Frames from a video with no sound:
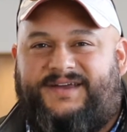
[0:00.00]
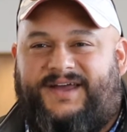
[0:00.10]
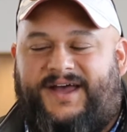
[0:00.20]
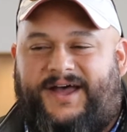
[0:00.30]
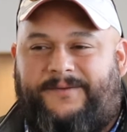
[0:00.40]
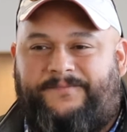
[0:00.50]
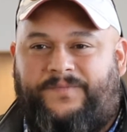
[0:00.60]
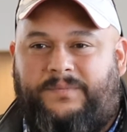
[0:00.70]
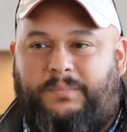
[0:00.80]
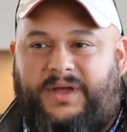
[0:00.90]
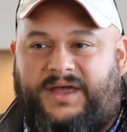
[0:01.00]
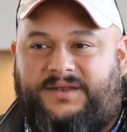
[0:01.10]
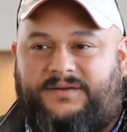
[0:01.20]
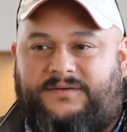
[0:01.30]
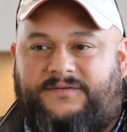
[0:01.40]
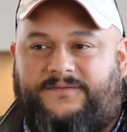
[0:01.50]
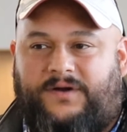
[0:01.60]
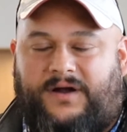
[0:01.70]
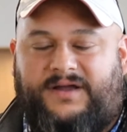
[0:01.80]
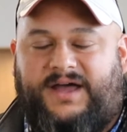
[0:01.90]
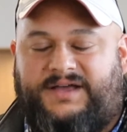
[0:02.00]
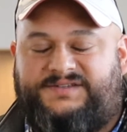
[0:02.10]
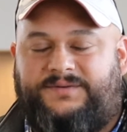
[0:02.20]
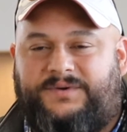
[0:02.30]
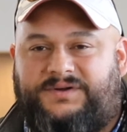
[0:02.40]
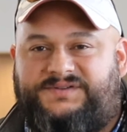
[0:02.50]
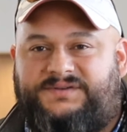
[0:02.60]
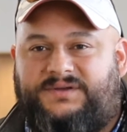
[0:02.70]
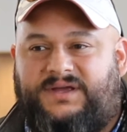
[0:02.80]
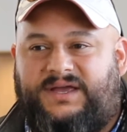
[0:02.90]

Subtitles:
But for our customers,